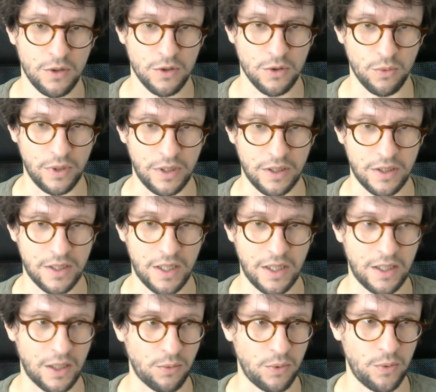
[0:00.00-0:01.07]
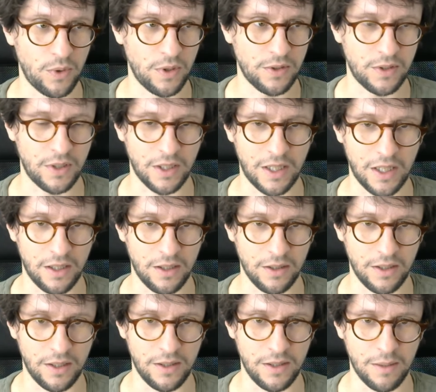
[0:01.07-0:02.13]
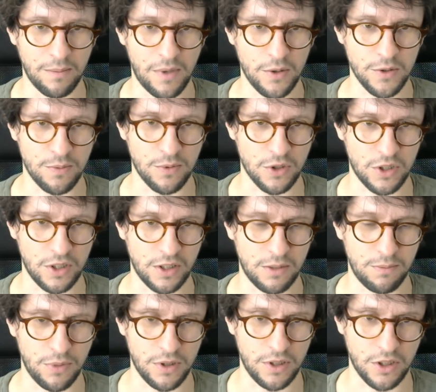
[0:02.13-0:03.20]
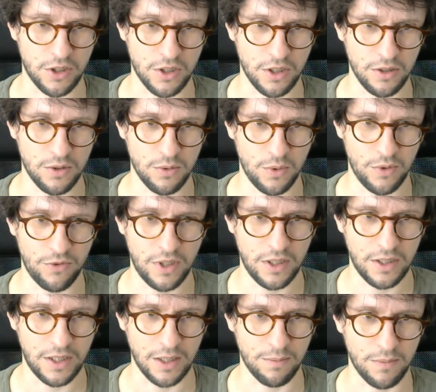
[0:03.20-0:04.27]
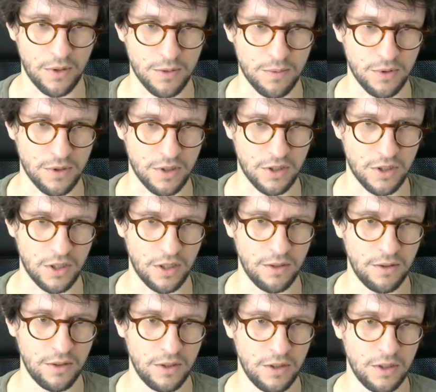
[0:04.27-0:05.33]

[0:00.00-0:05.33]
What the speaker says: So we say that we want the mouse position, so we write get mouse position.